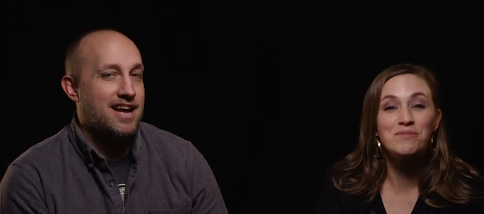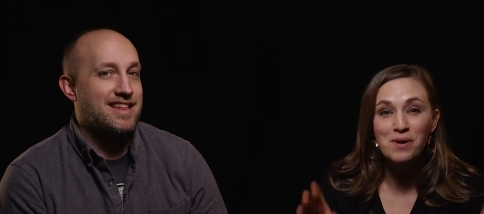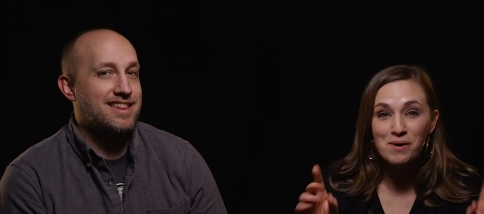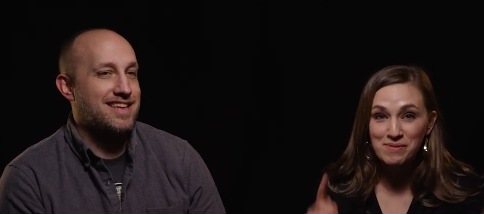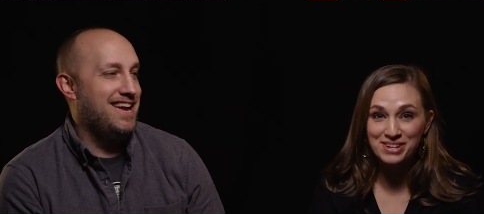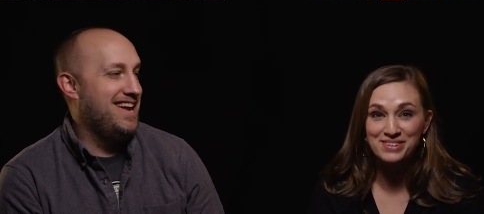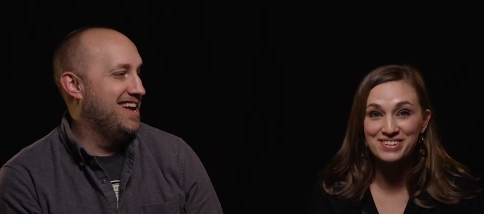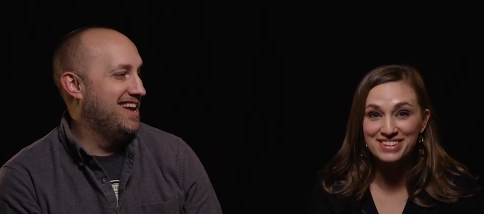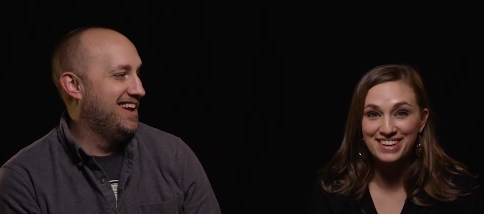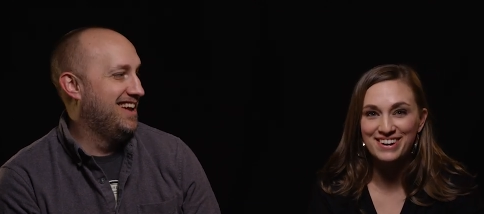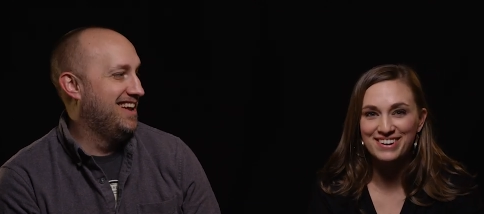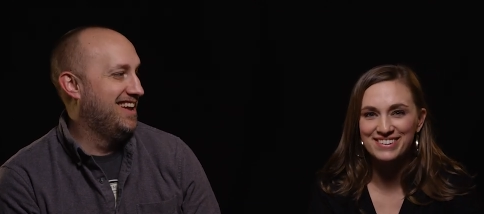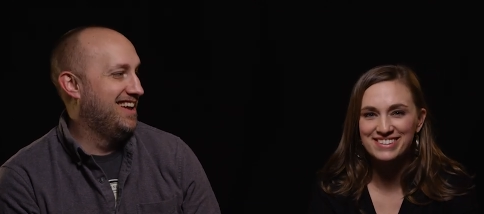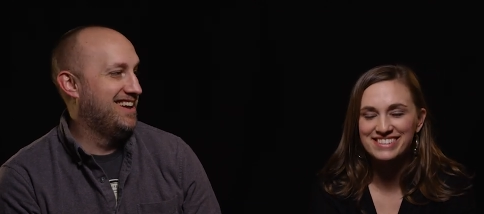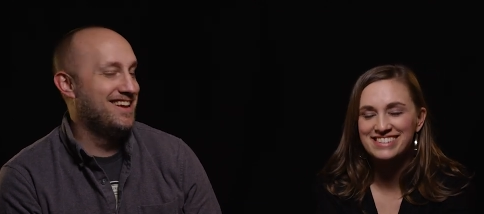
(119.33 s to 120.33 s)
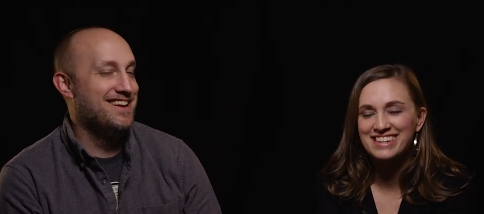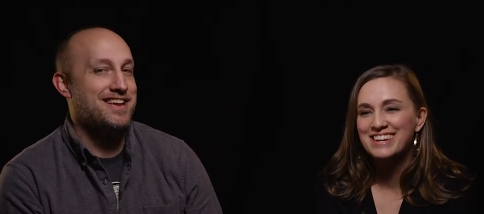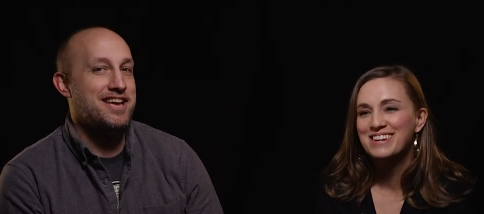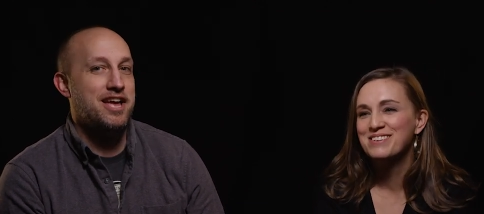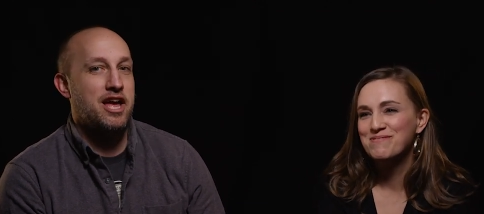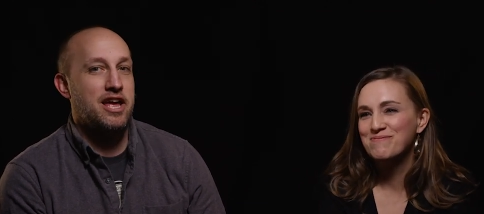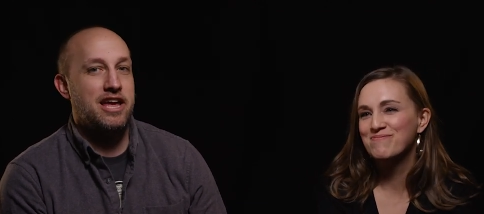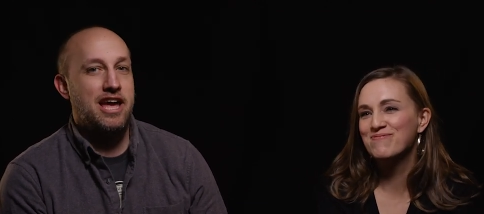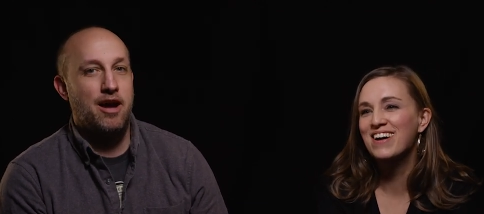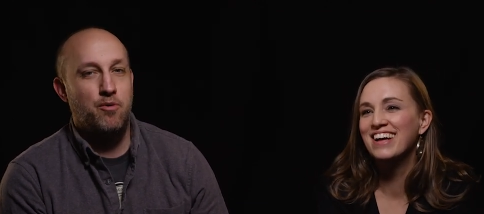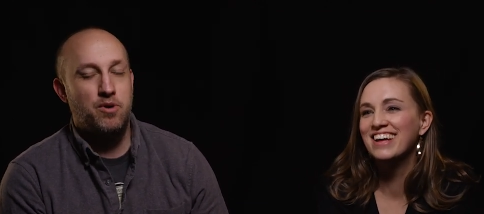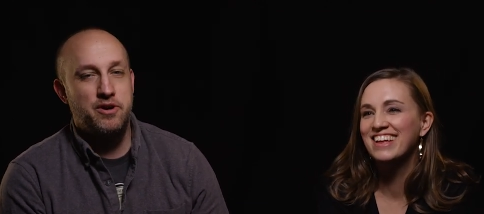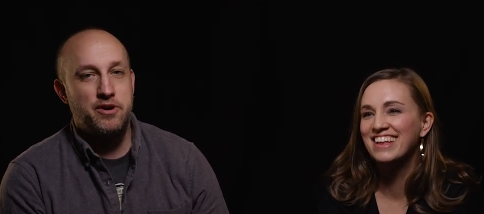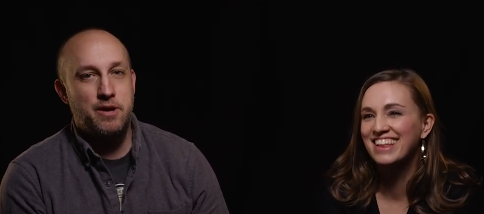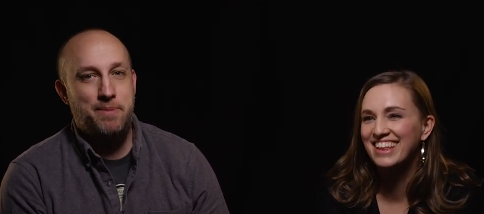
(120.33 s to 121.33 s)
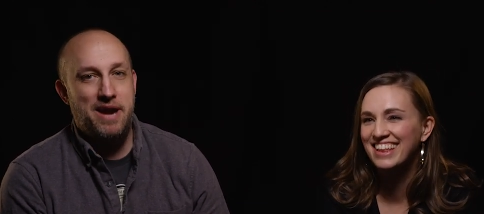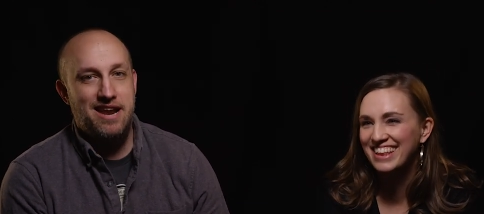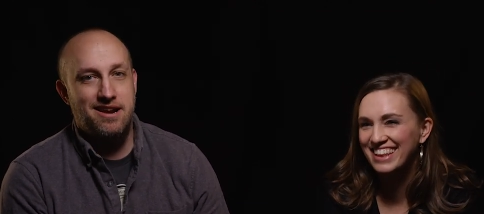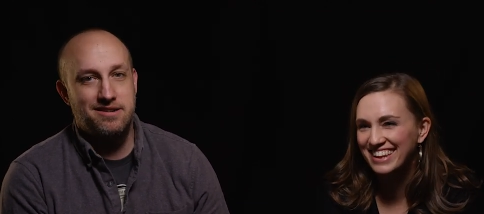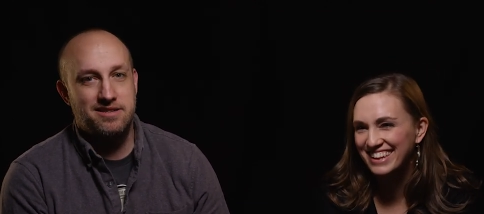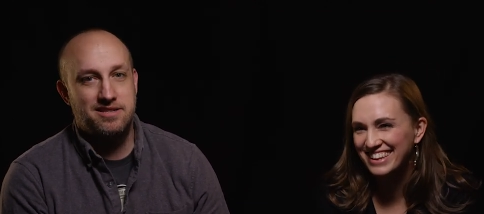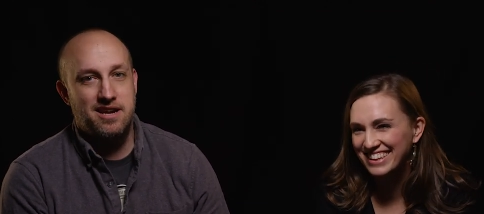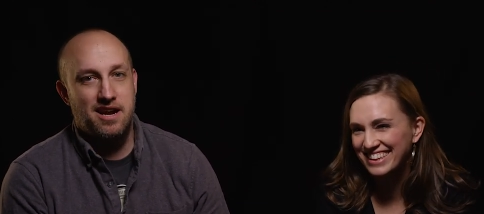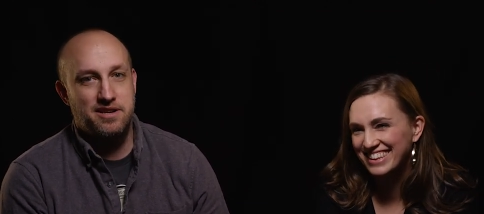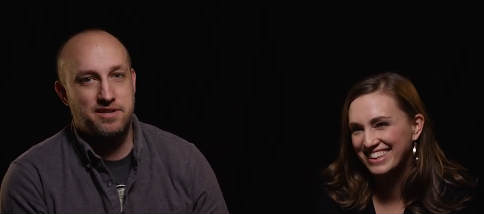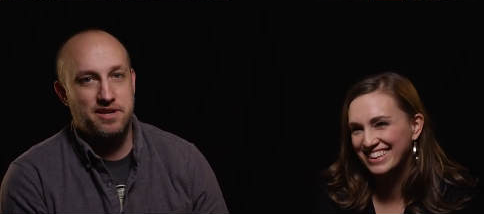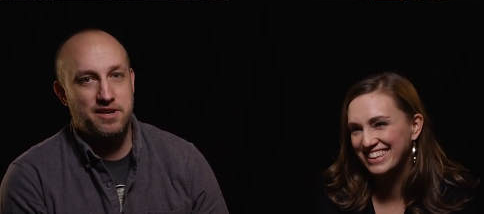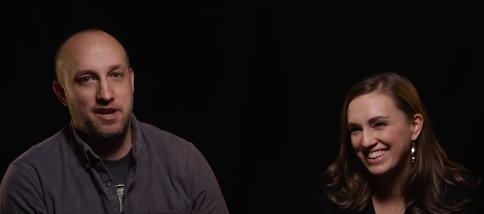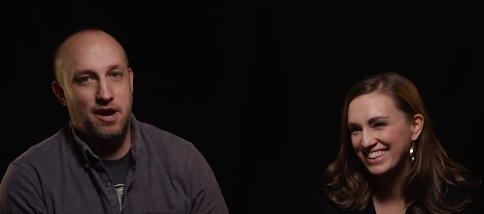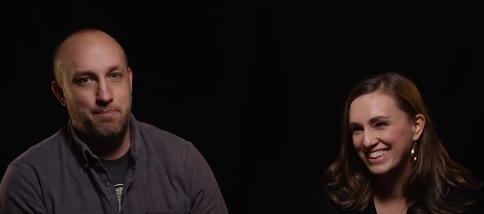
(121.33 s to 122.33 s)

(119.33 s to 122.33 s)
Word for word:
Speaker 1: We'll be doing those.
Speaker 2: Yeah, we're doing a panel discussion